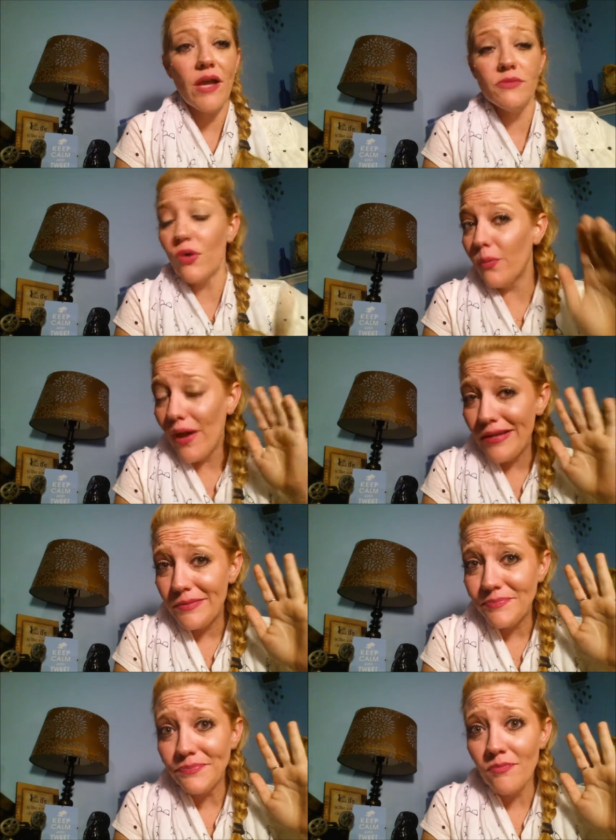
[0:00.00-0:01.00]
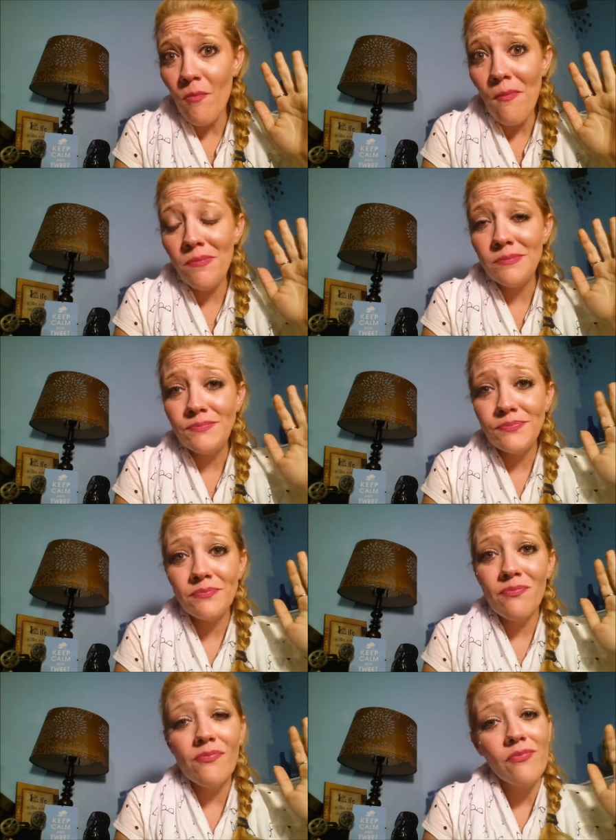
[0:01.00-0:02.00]
I'm sorry, what?
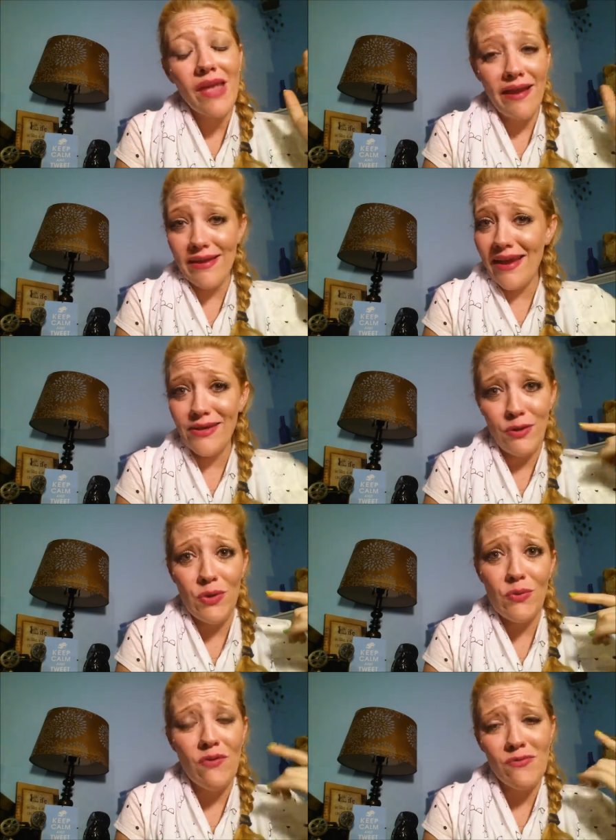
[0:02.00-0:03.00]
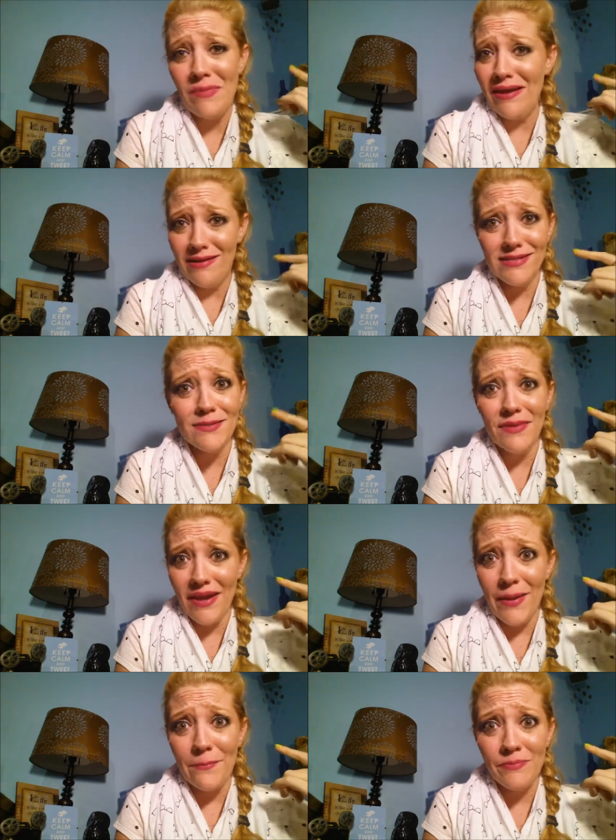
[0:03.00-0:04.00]
I can't hear you over my awesome
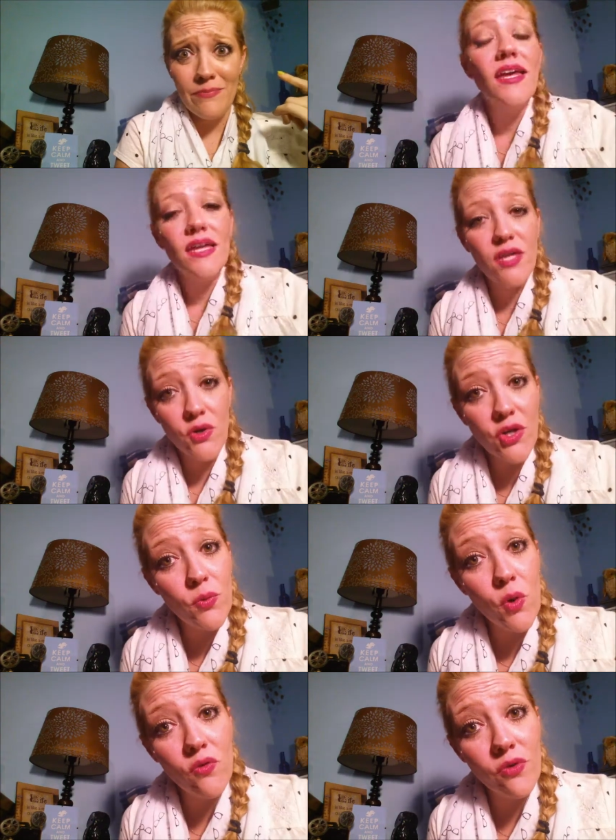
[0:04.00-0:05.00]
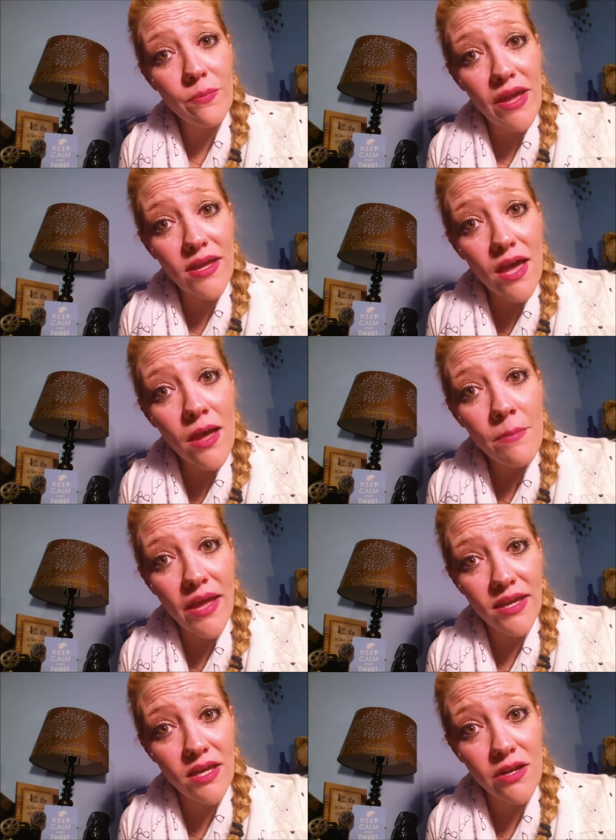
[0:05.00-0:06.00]
gum. Hear you over my gum,
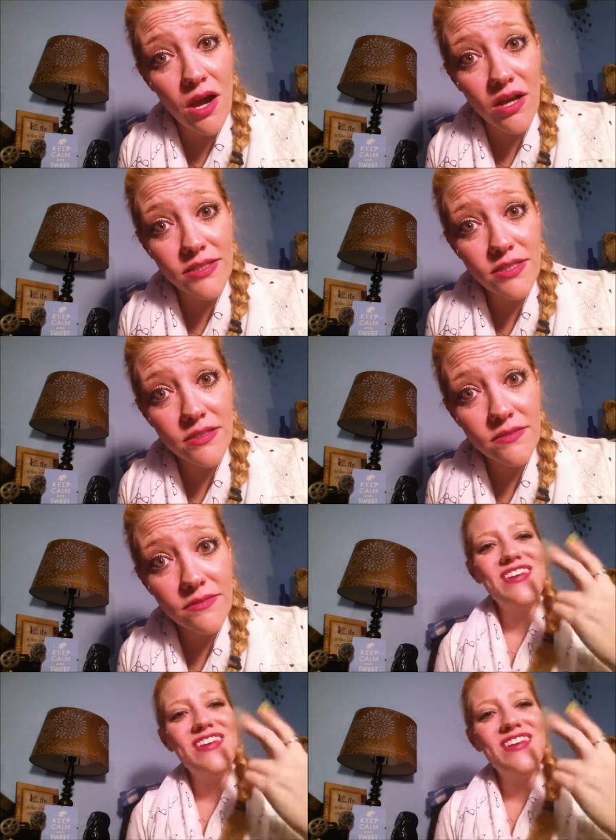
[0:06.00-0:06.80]
I cannot.